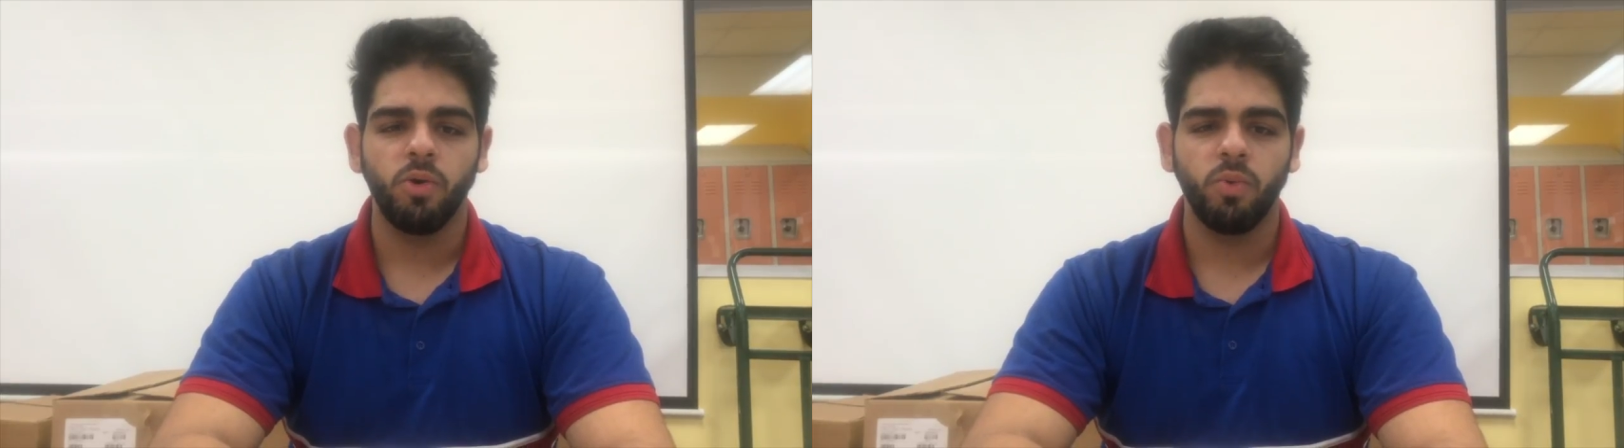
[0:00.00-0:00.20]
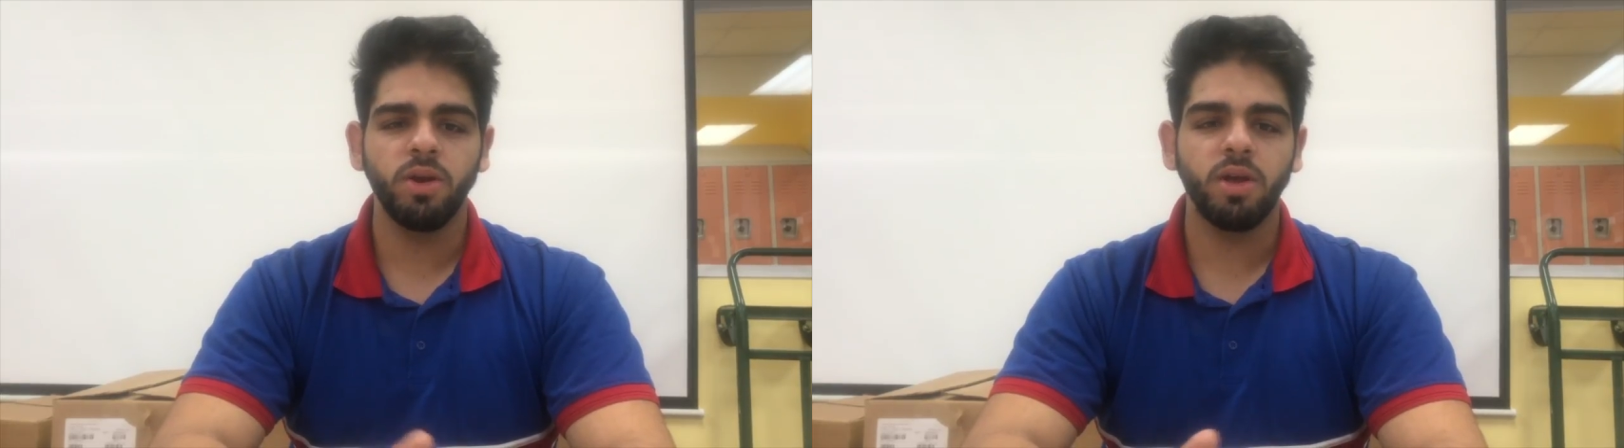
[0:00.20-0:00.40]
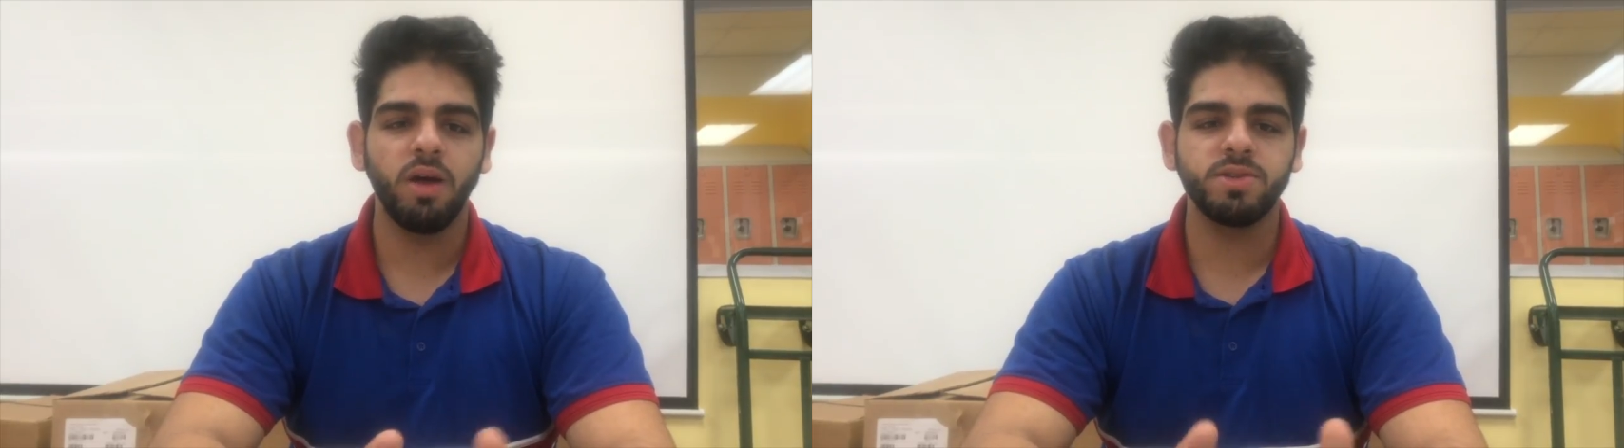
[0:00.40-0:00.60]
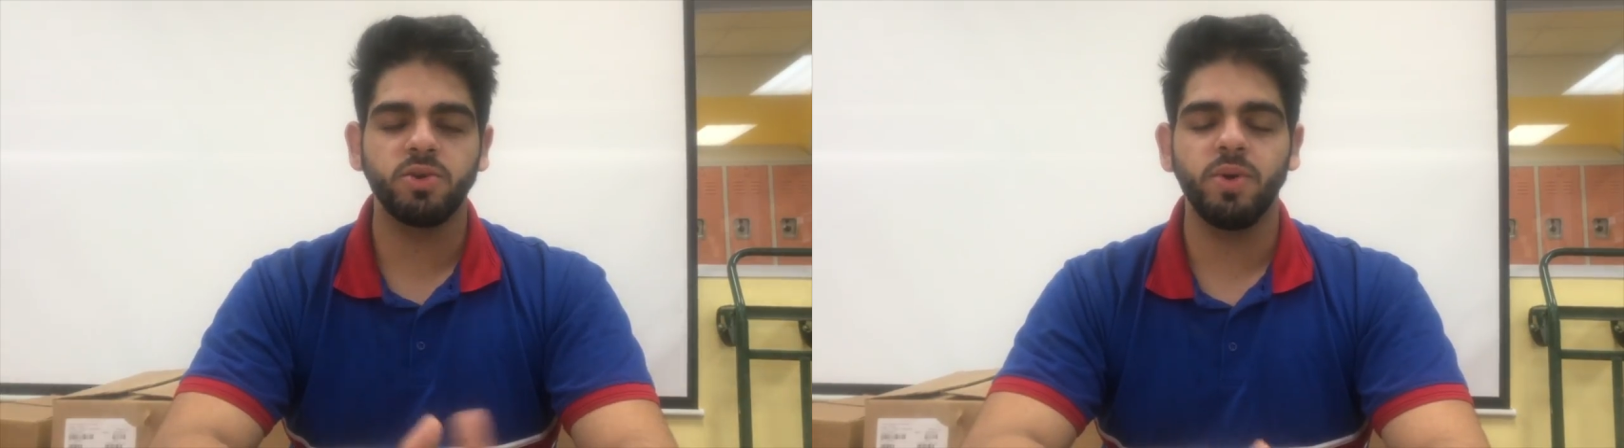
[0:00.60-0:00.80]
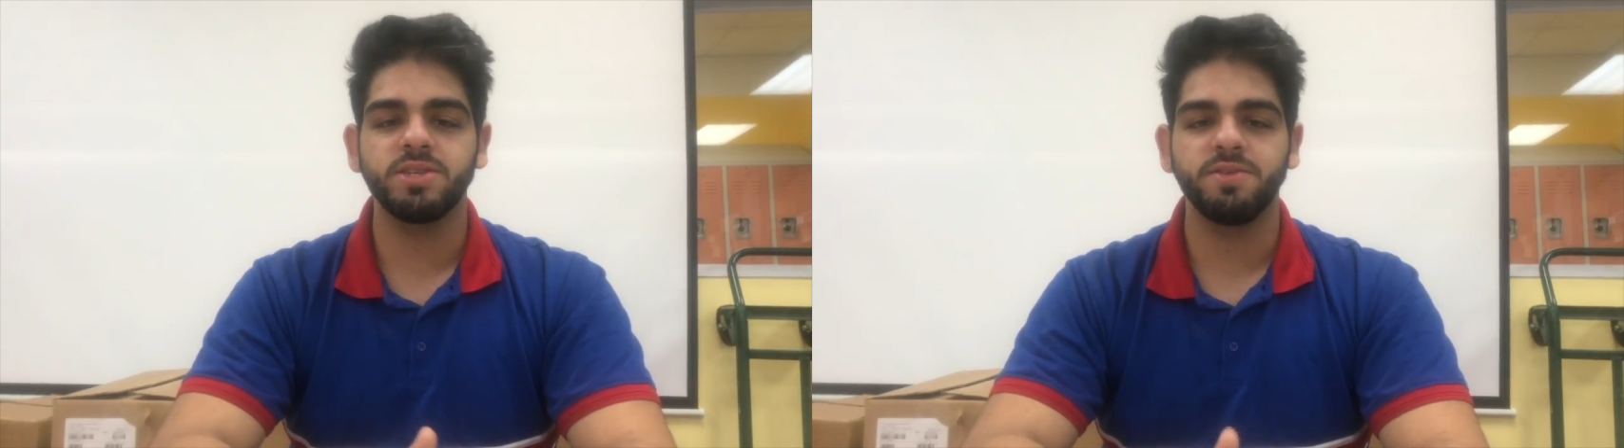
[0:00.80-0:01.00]
One
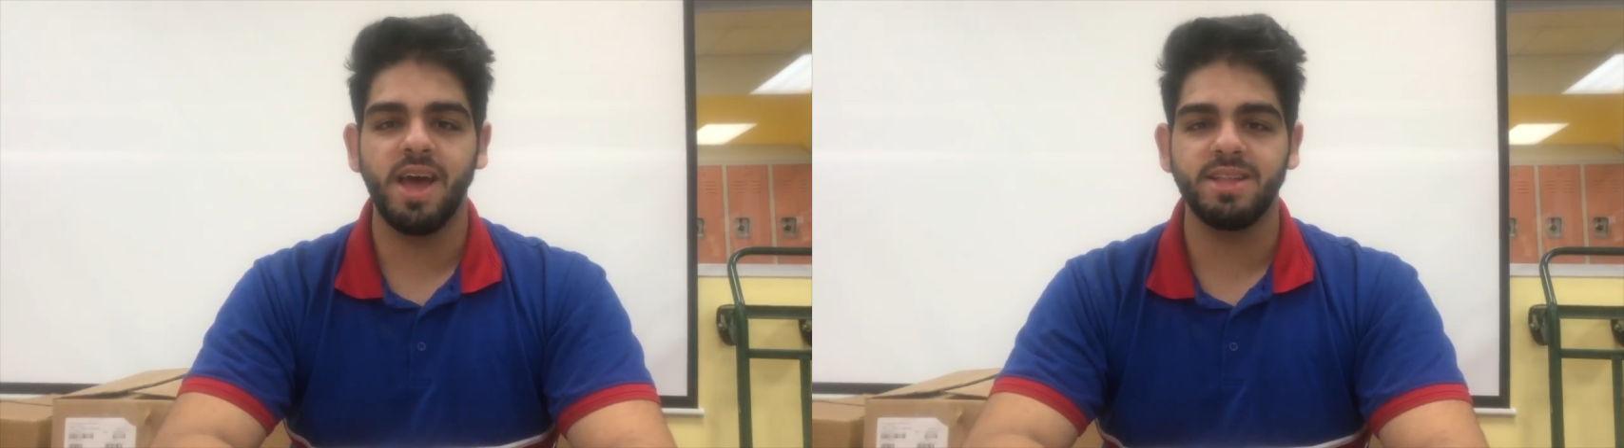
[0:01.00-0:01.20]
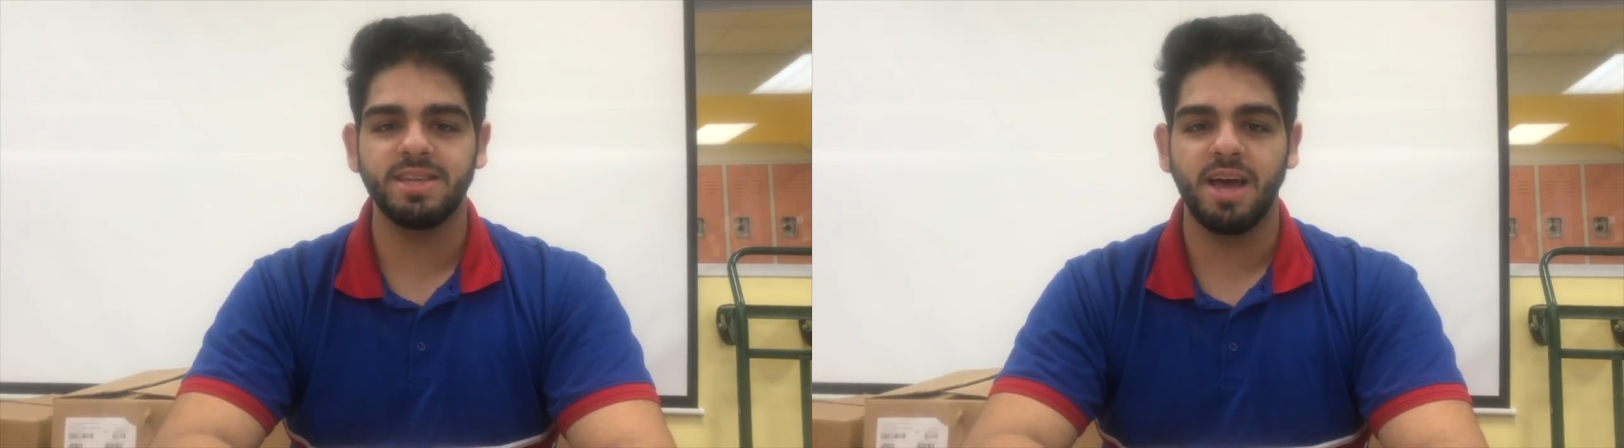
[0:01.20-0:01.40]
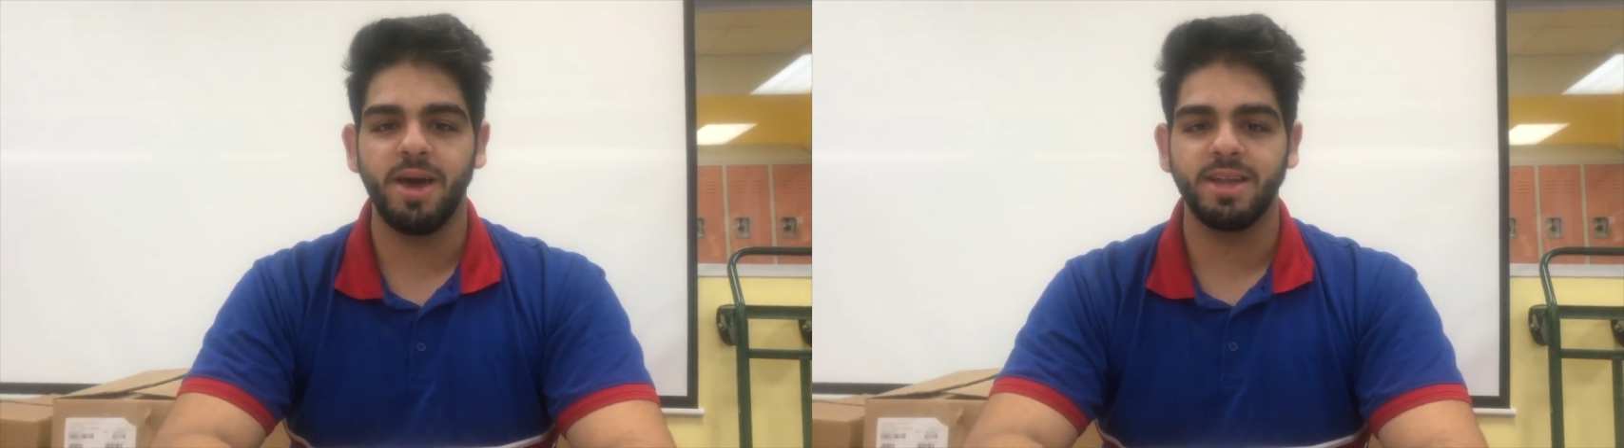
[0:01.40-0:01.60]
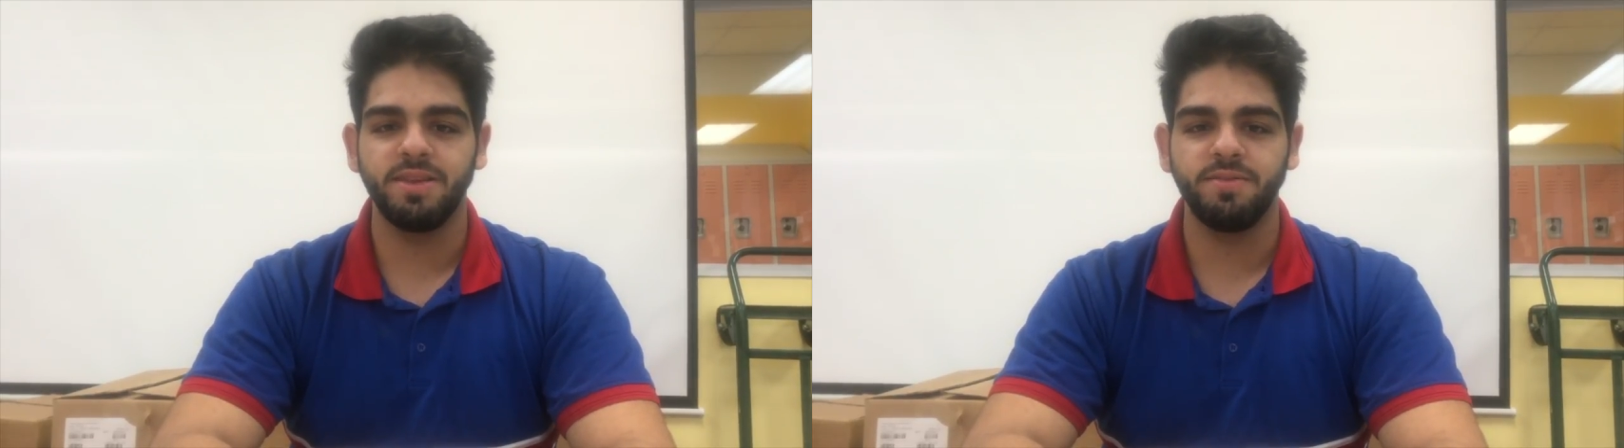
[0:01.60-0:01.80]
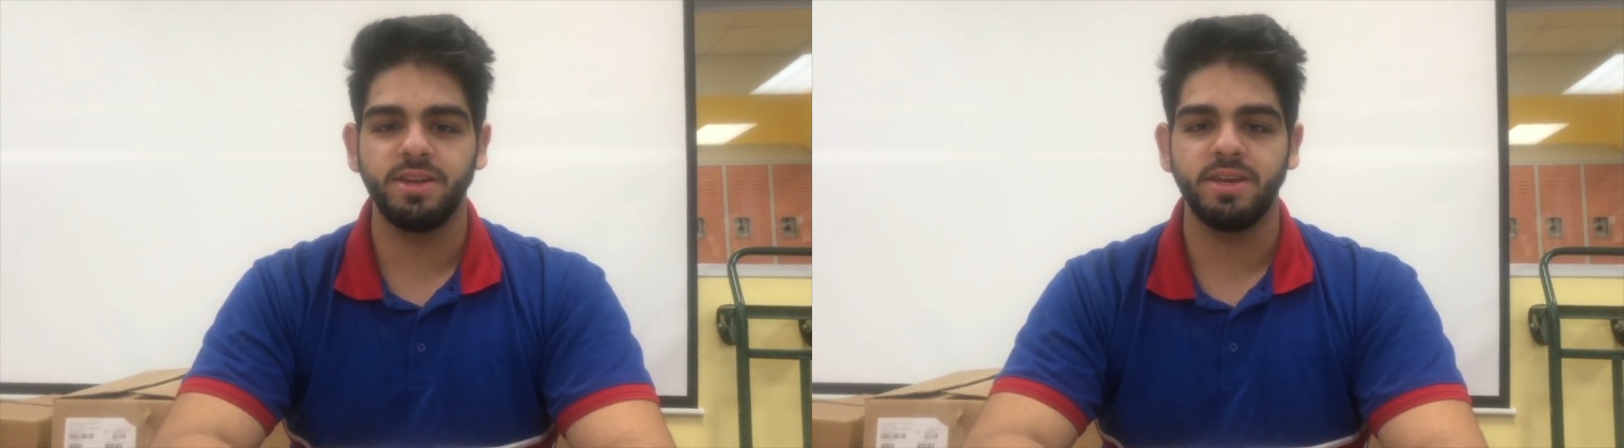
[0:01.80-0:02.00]
consequence of enzyme
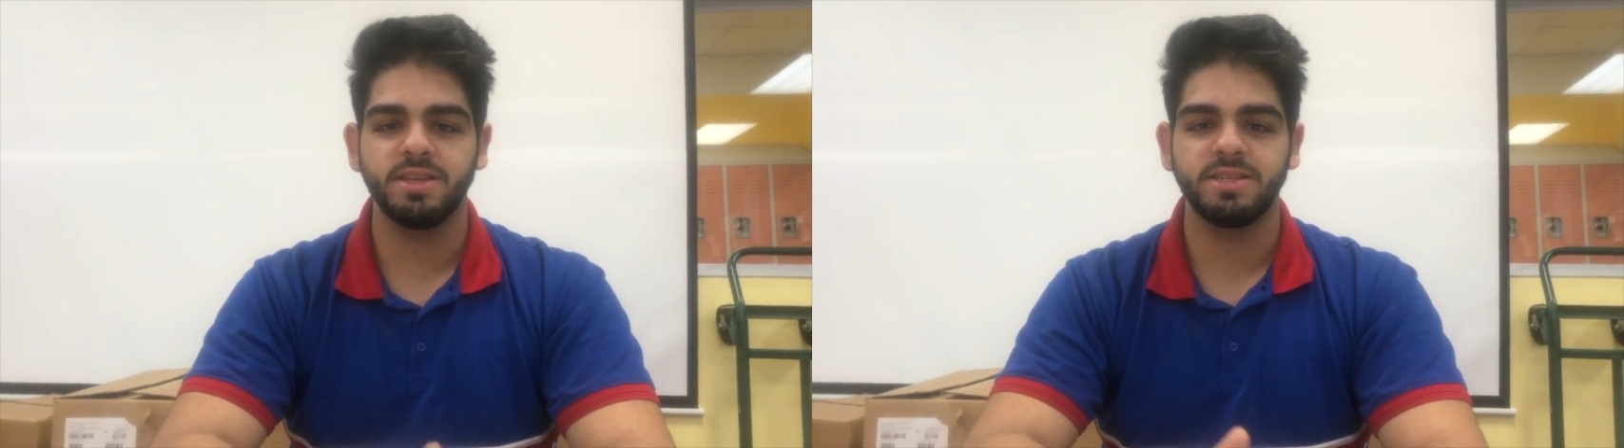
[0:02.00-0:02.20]
activity is